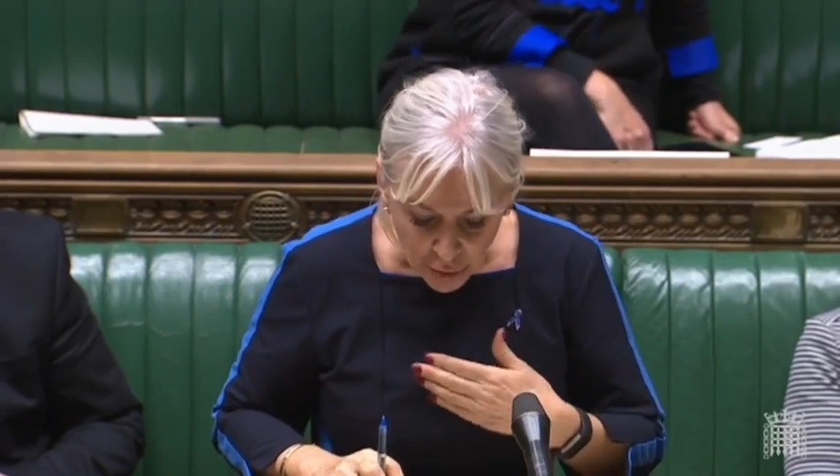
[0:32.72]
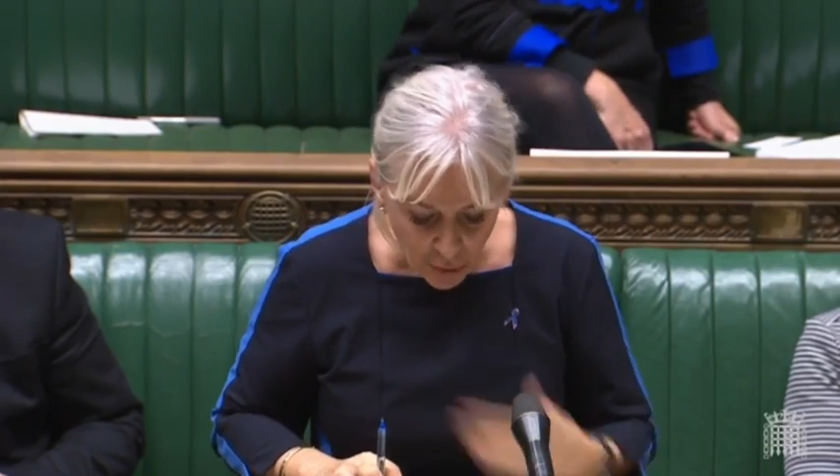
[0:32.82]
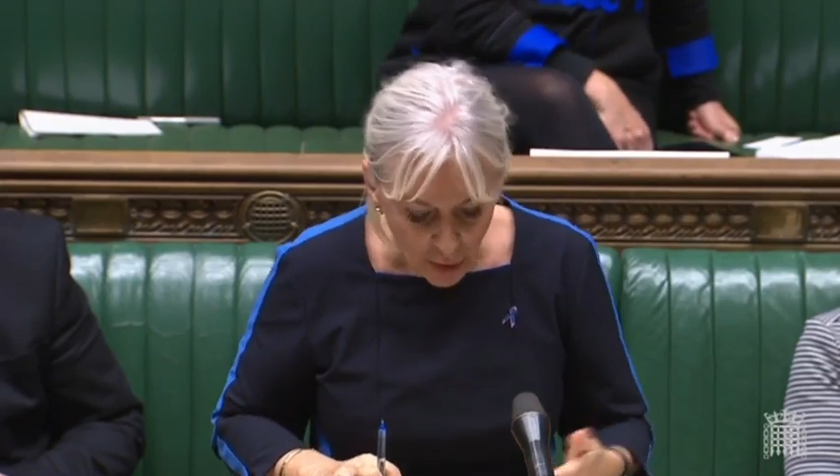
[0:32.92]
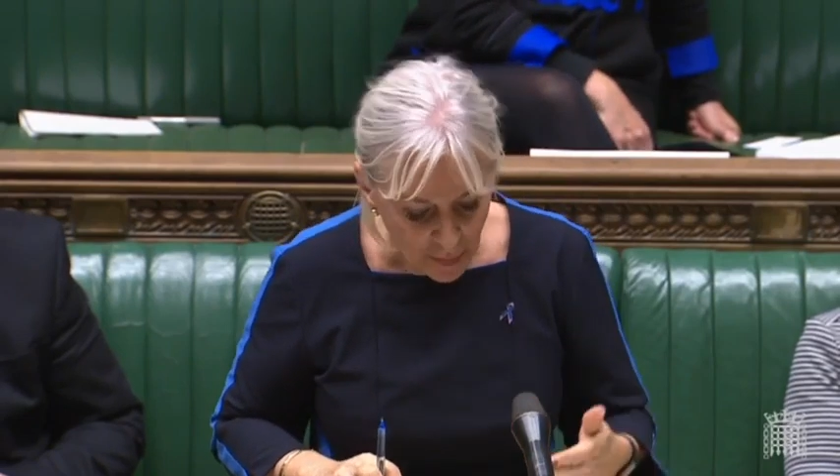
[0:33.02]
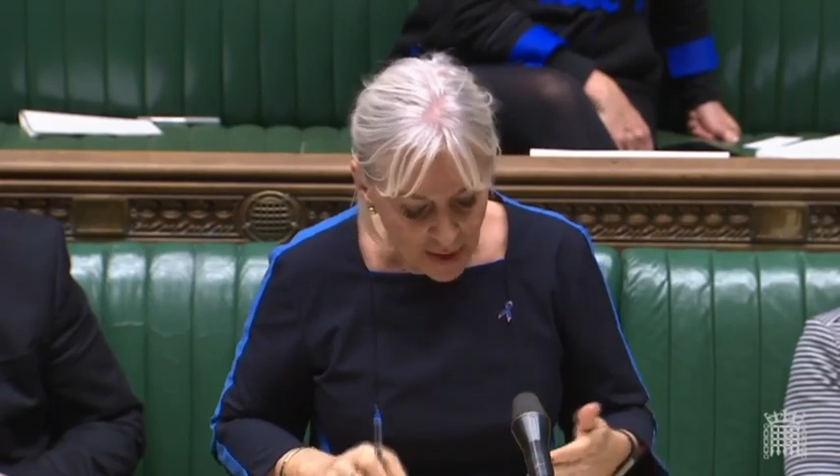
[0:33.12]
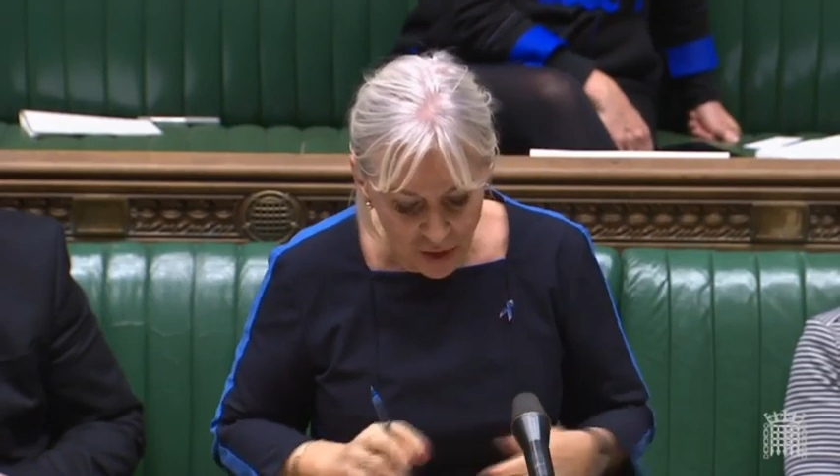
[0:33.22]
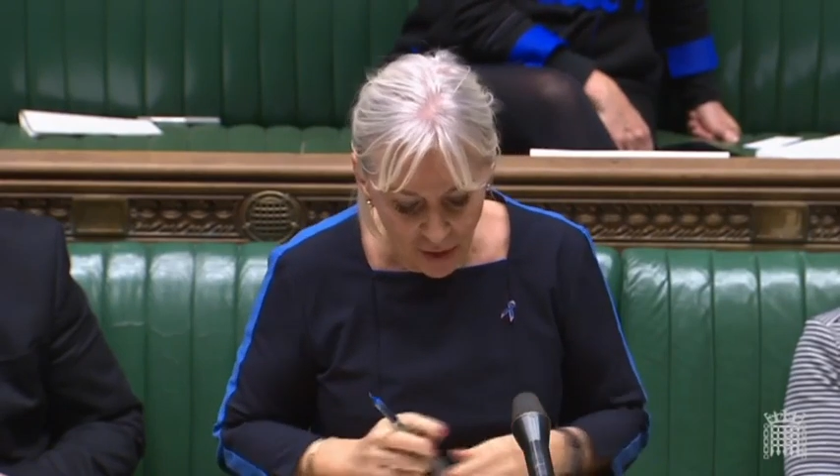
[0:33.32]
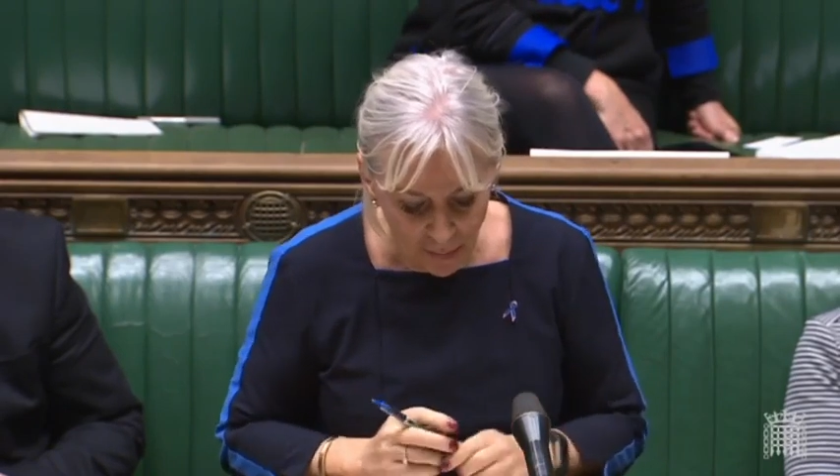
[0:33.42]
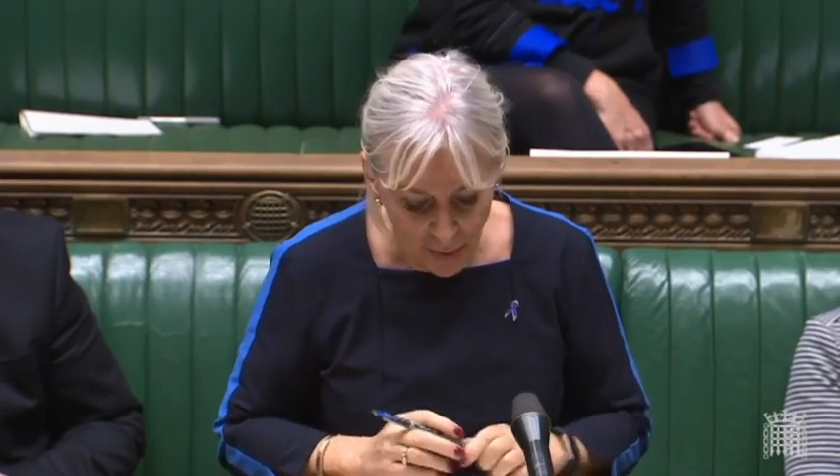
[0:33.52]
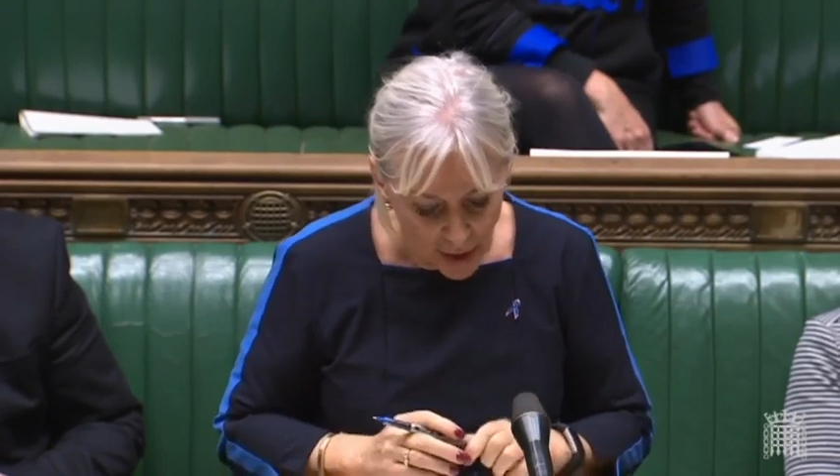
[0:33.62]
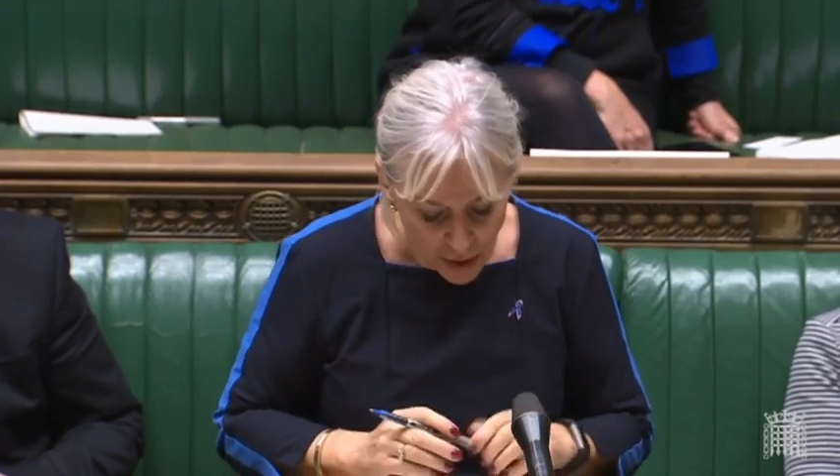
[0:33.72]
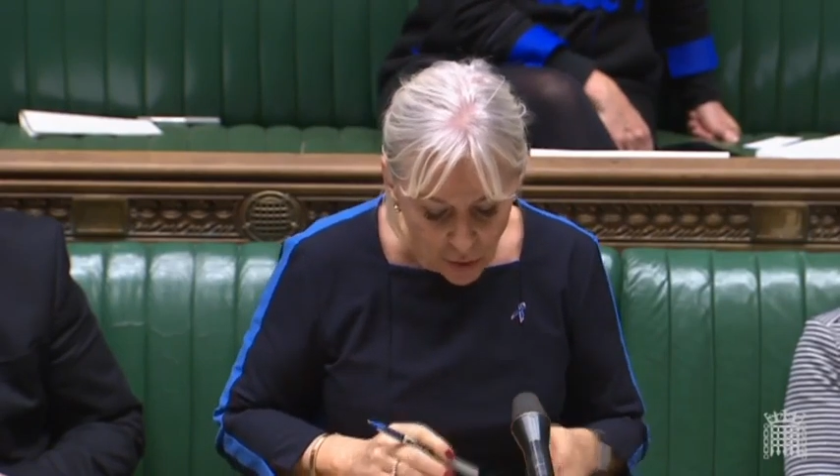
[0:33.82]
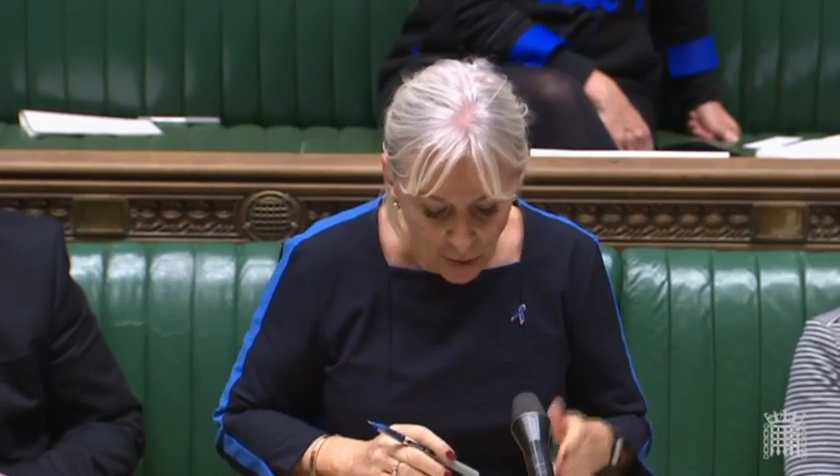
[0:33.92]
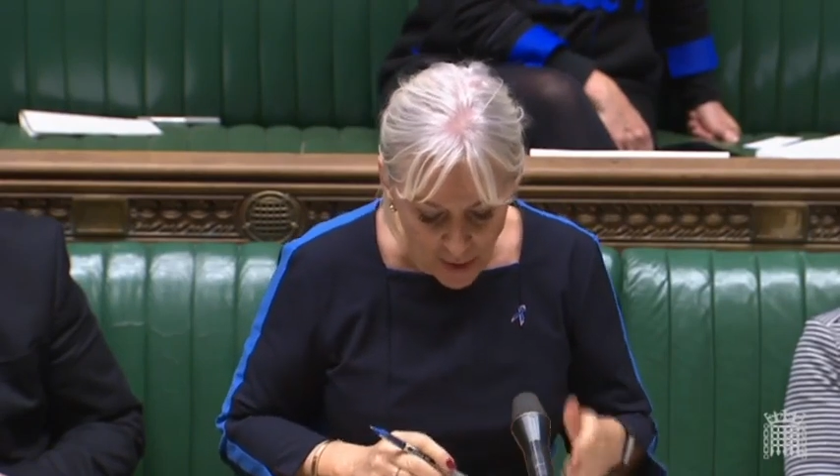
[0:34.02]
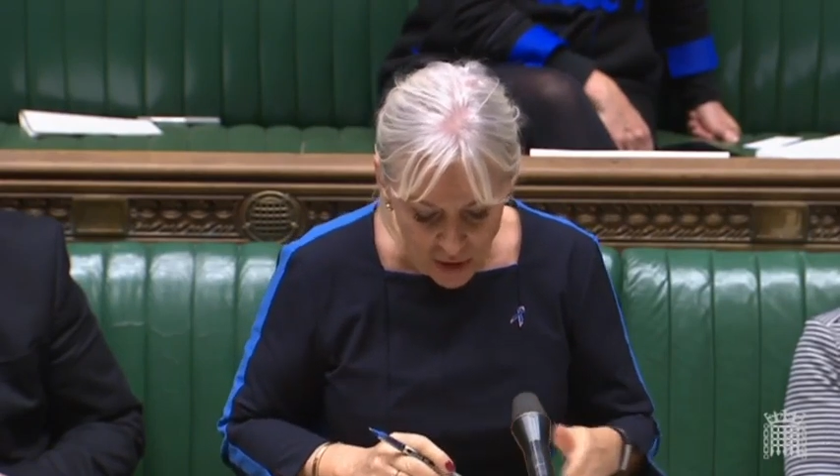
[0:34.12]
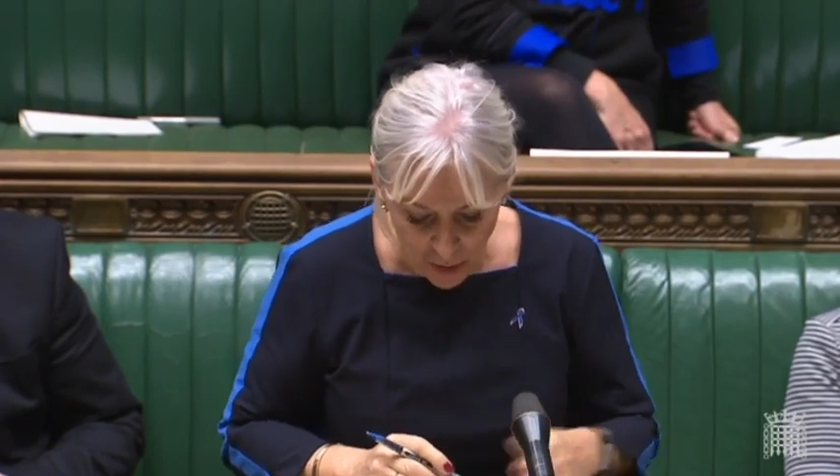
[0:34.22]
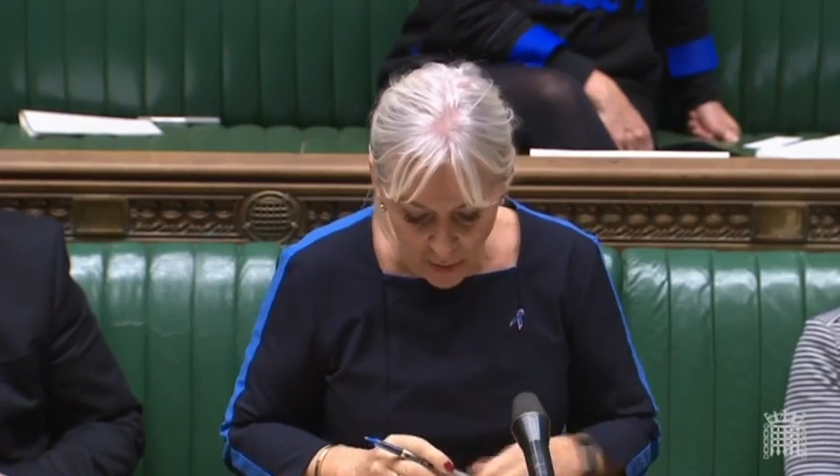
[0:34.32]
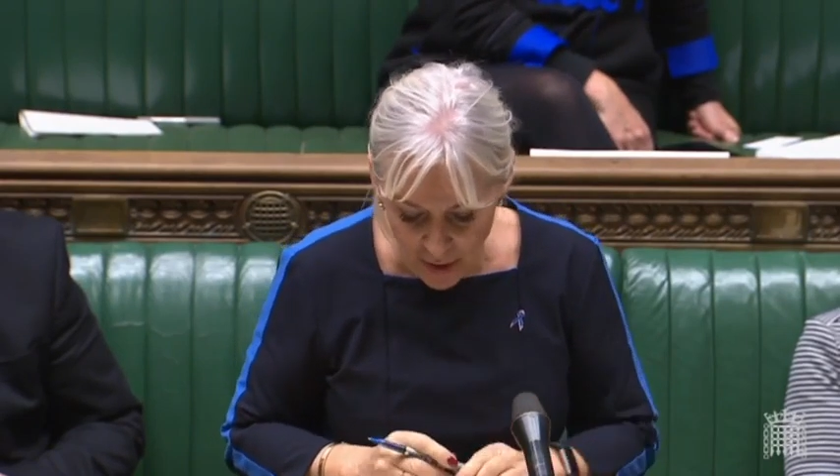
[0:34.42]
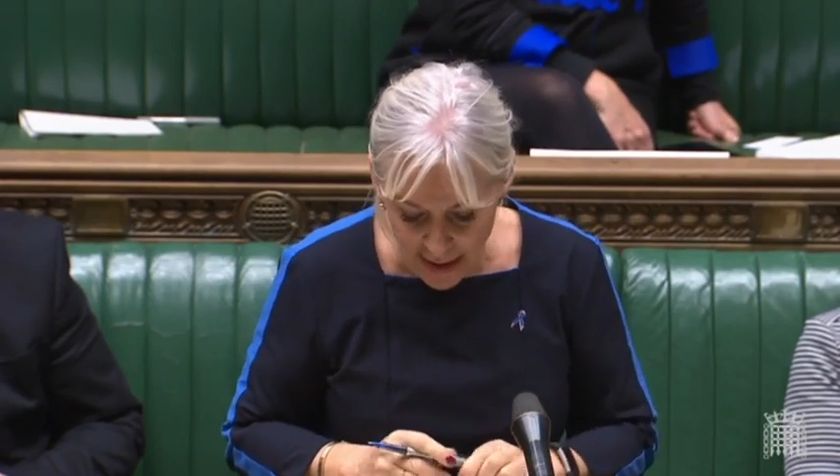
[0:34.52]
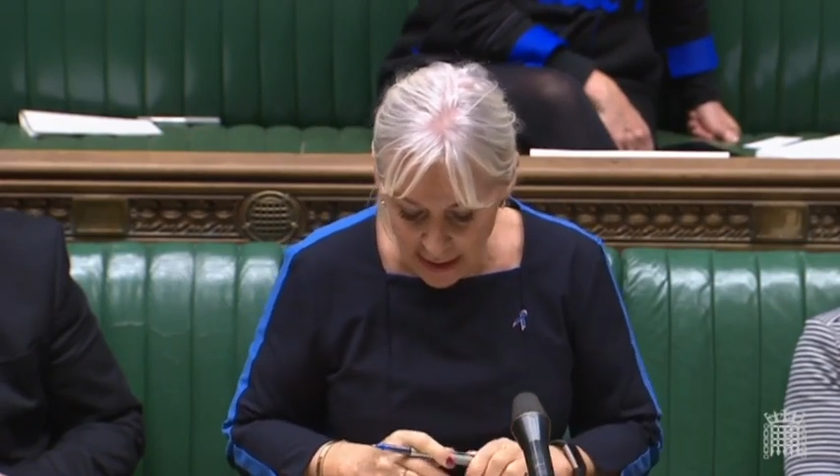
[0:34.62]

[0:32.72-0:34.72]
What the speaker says: Group B strep is